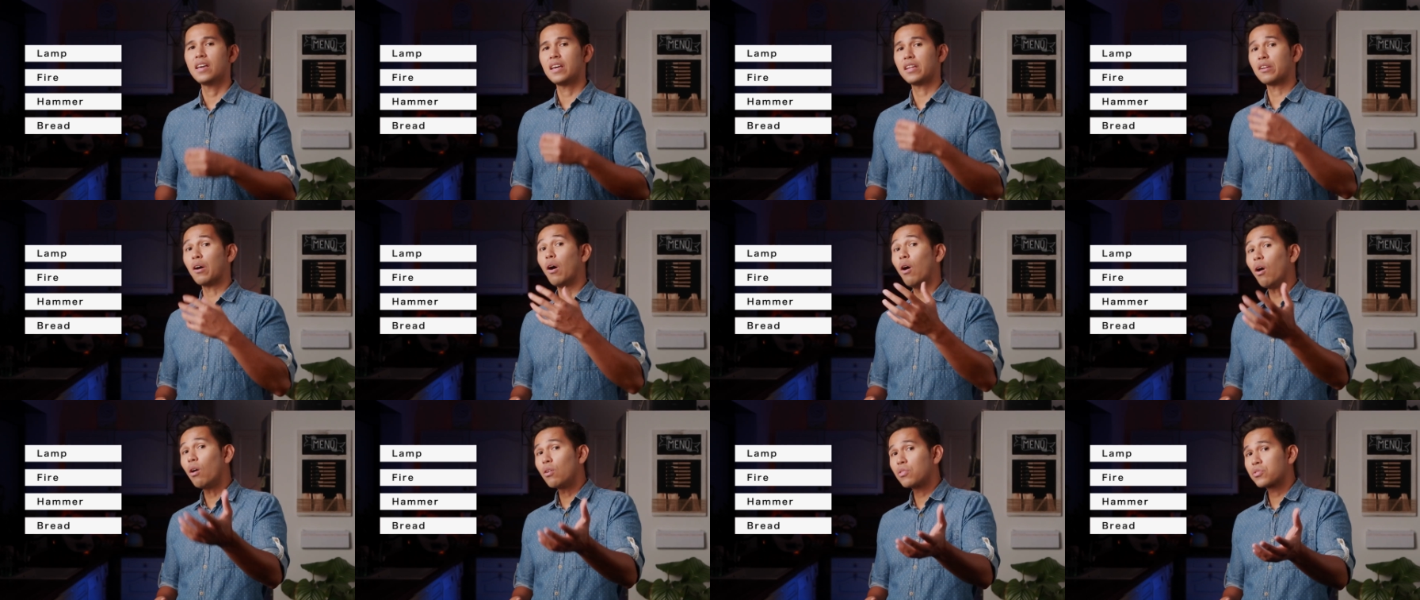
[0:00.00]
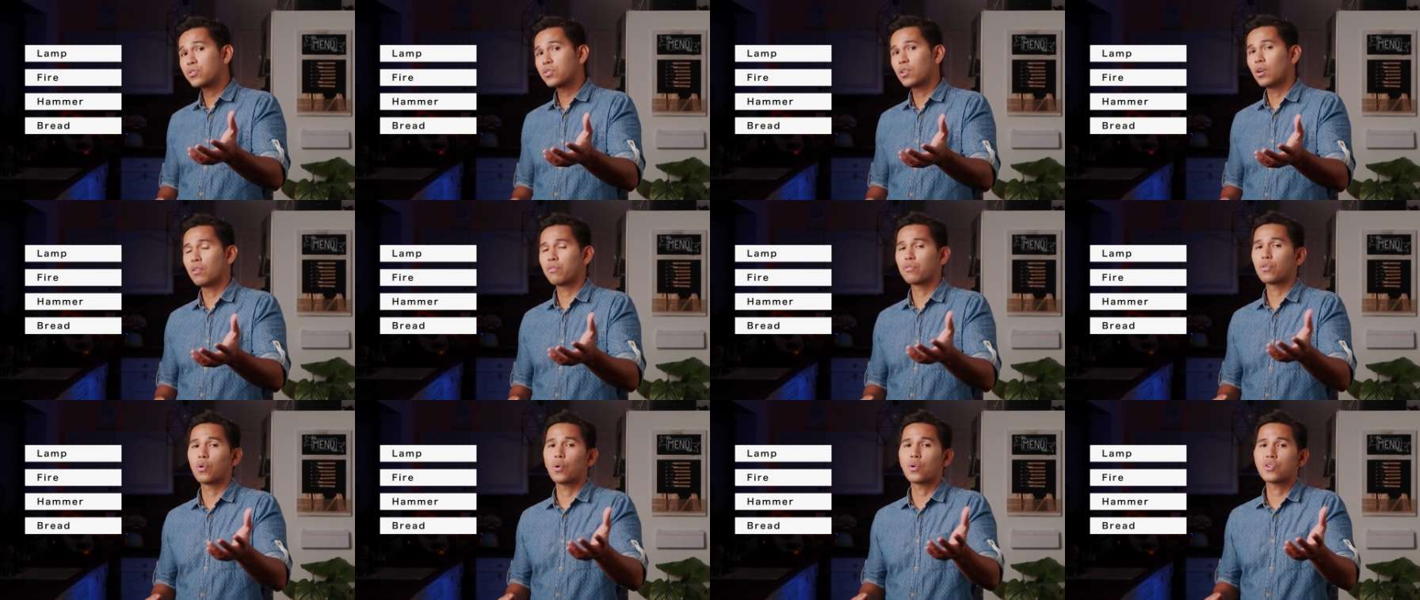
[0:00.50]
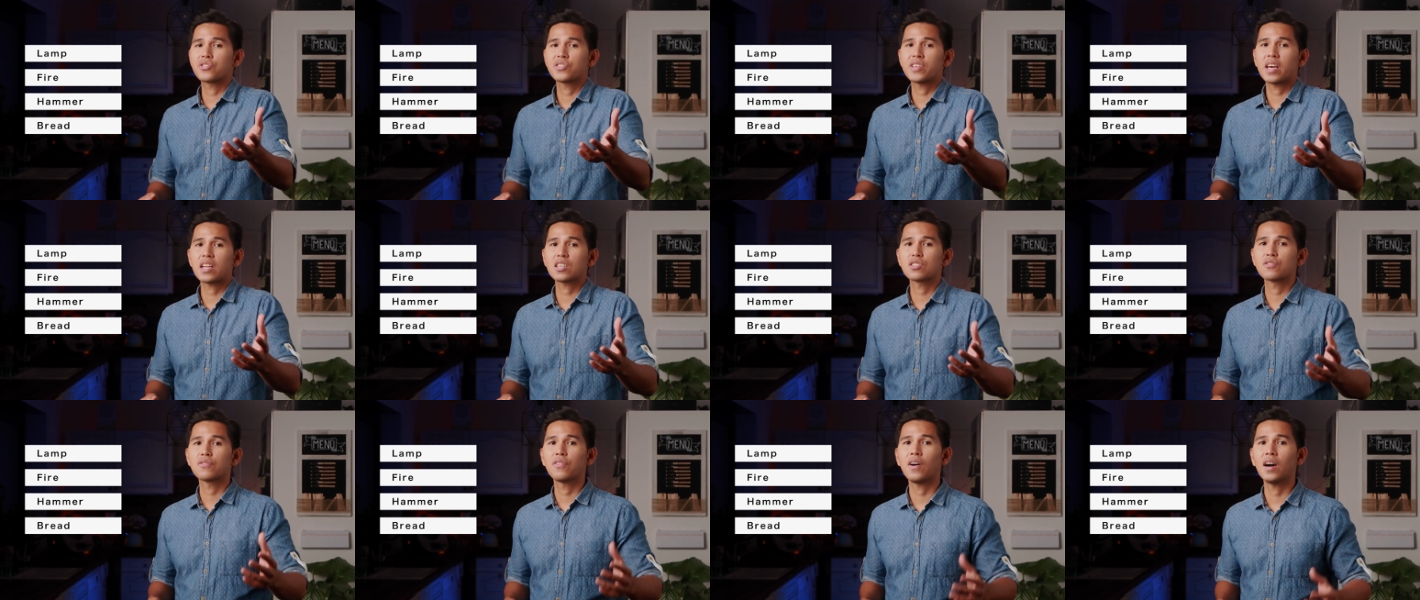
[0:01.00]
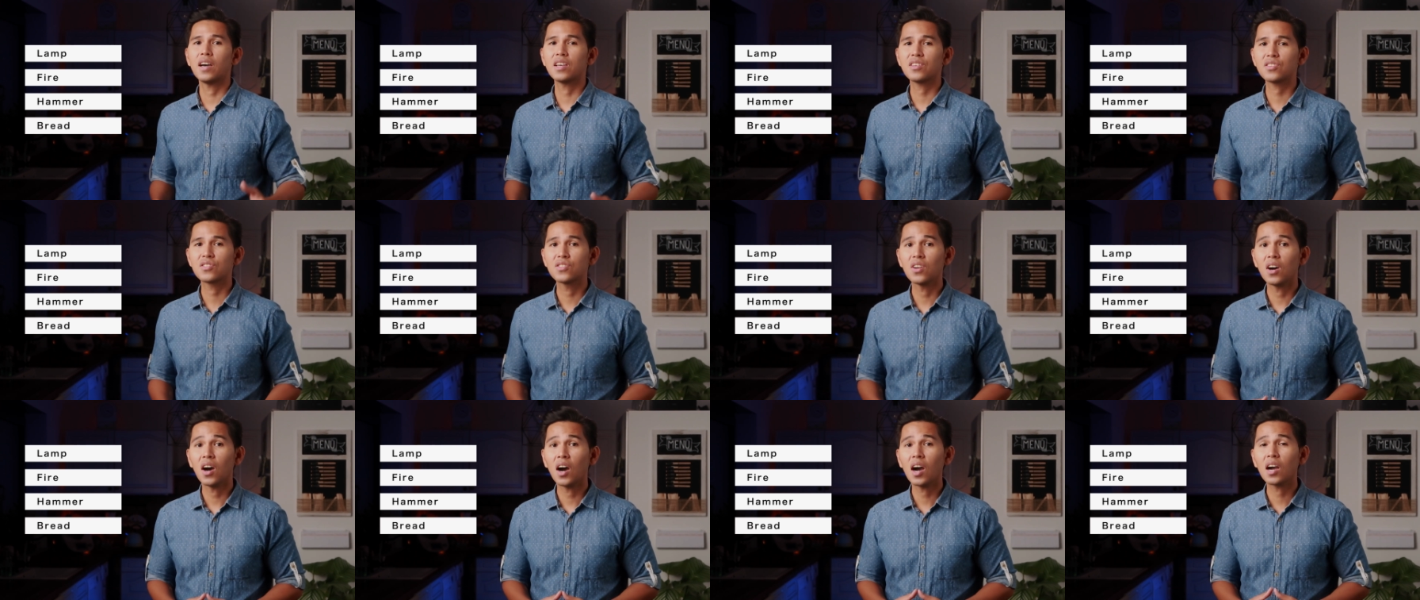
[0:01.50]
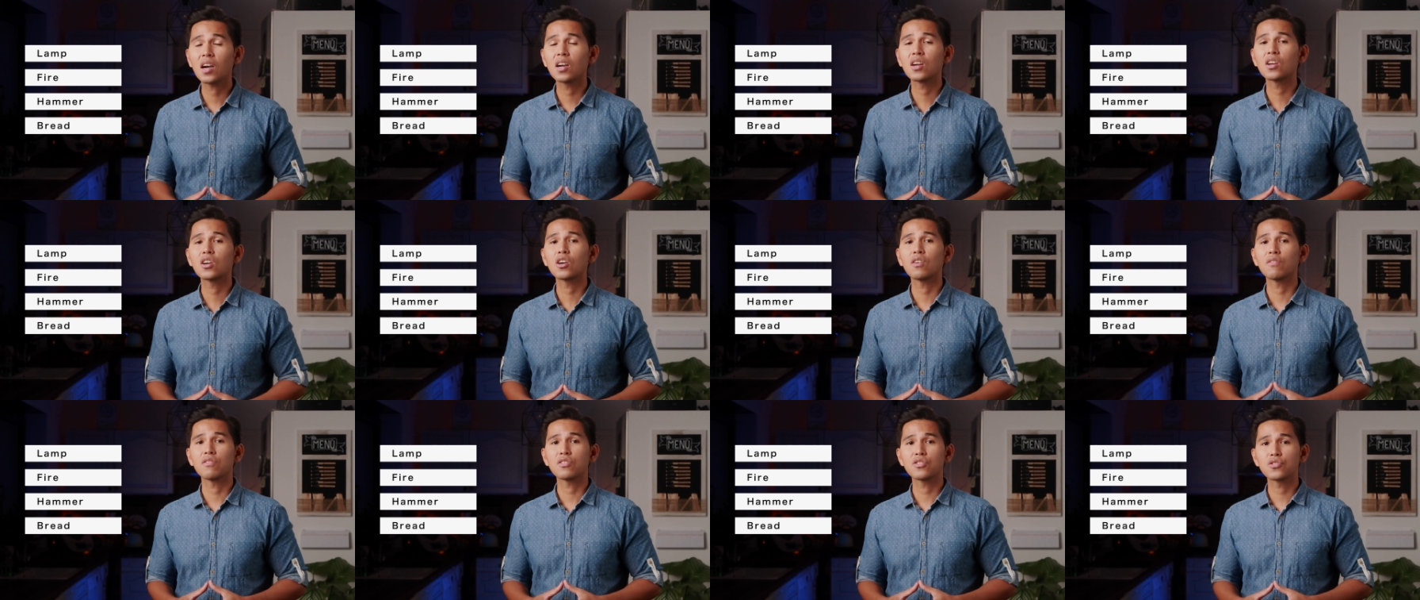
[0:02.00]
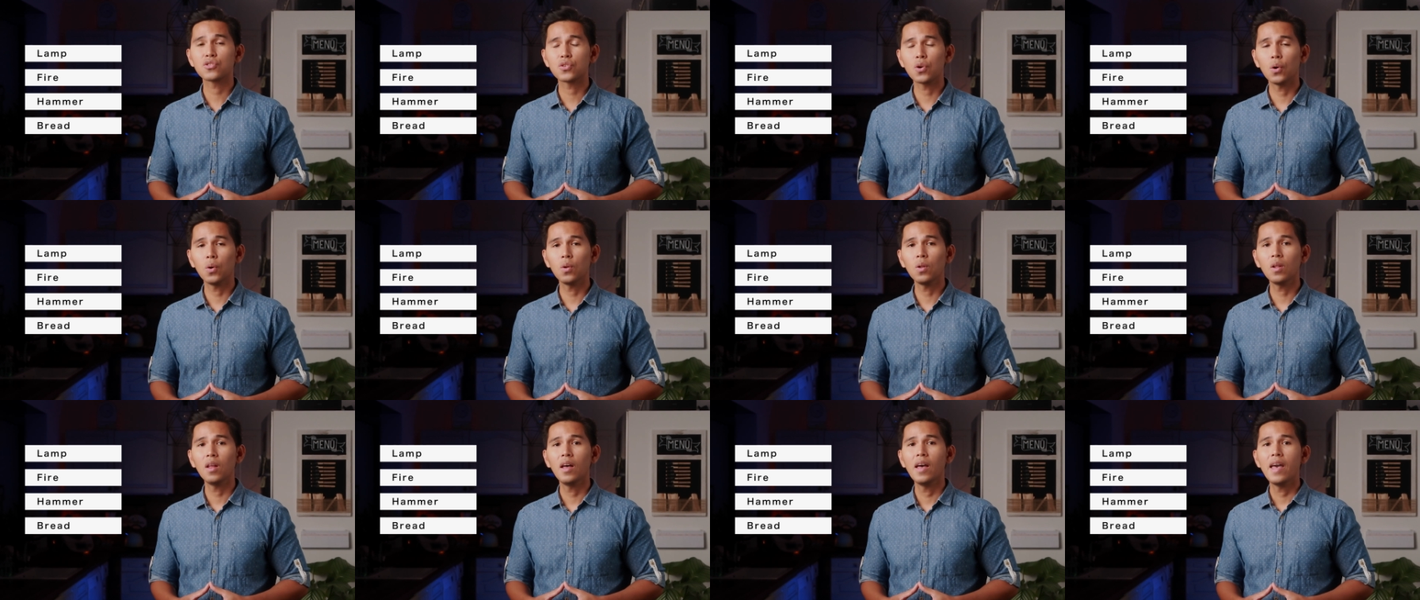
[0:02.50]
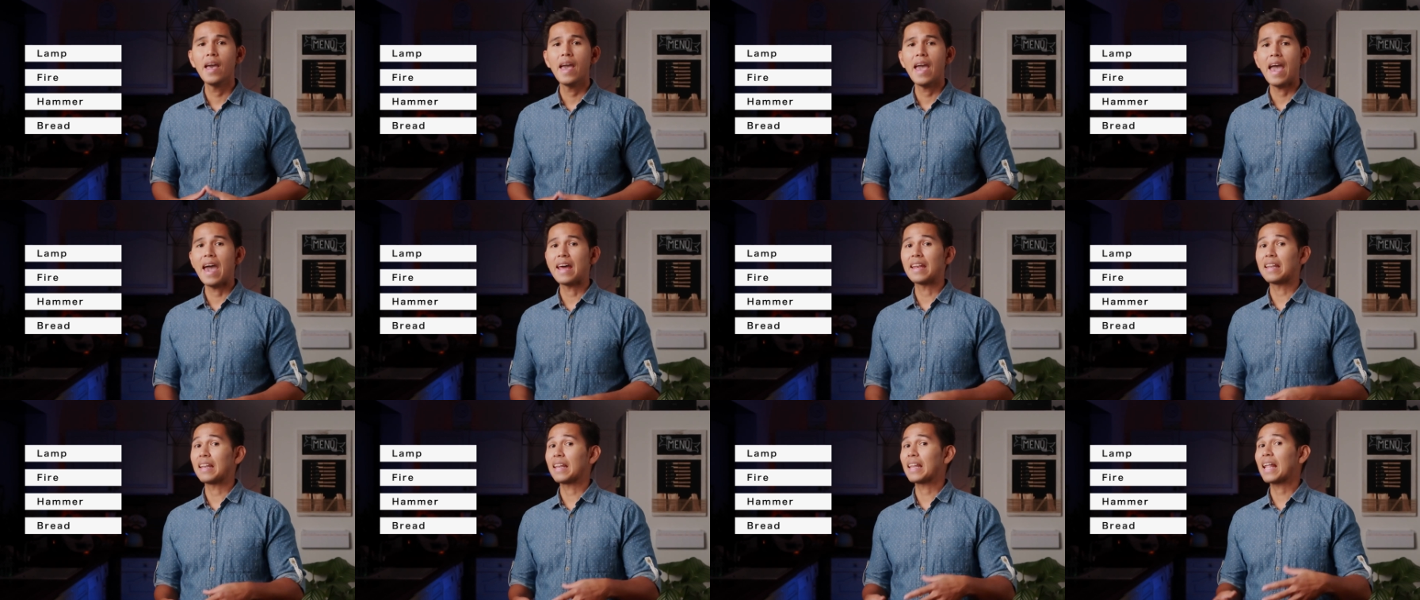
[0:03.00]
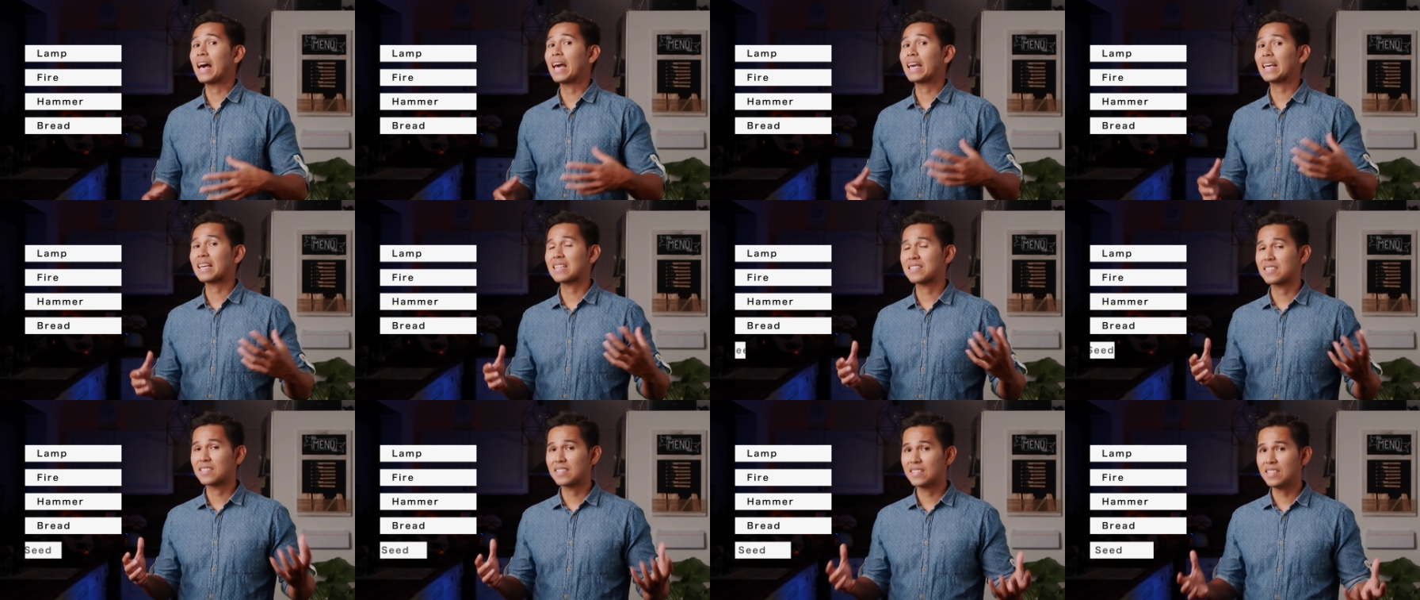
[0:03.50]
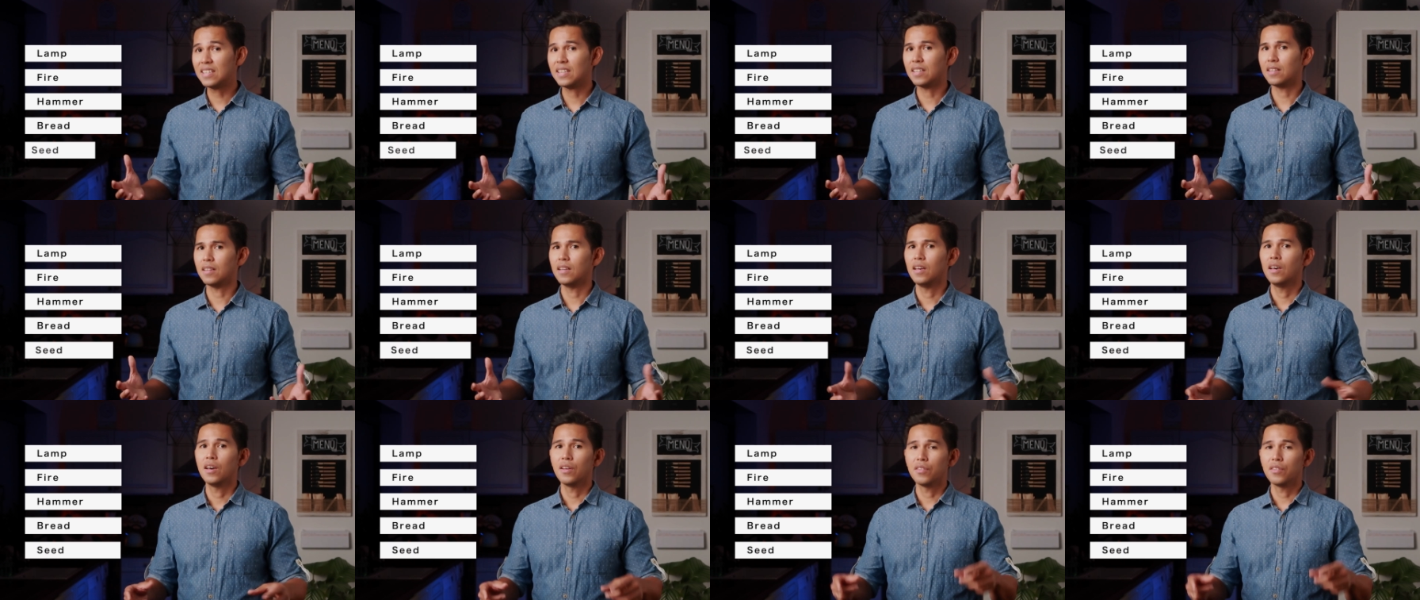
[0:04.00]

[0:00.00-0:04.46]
it also, of course, satisfies the hunger of the soul and like a seed.